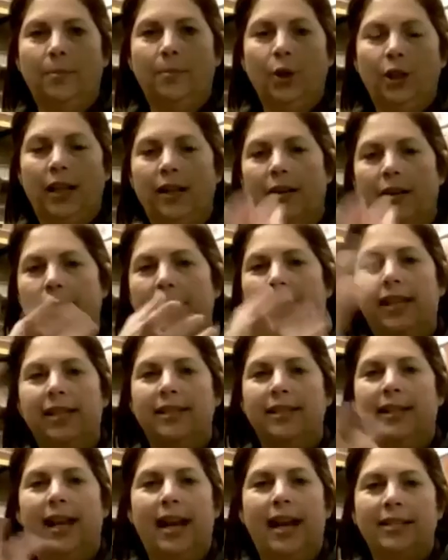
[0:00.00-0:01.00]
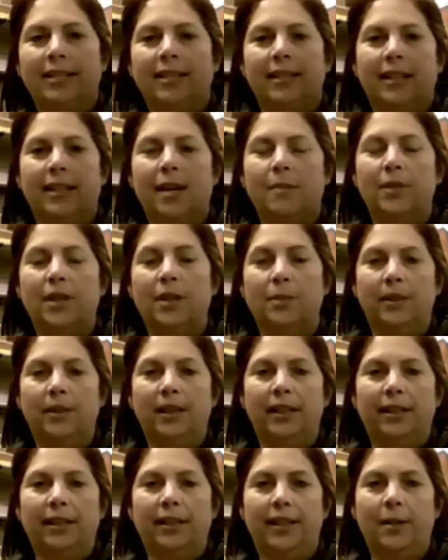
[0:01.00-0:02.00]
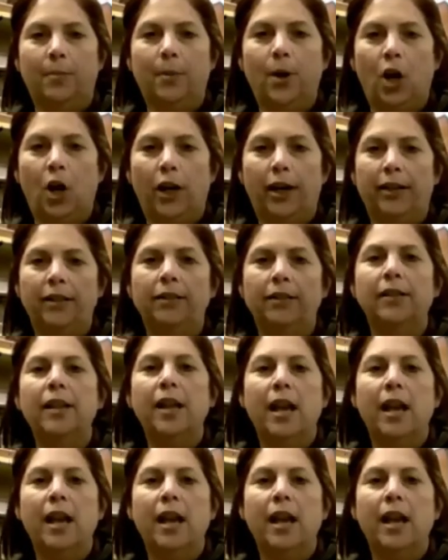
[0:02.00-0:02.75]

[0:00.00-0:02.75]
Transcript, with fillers: put that on because it has to come completely apart.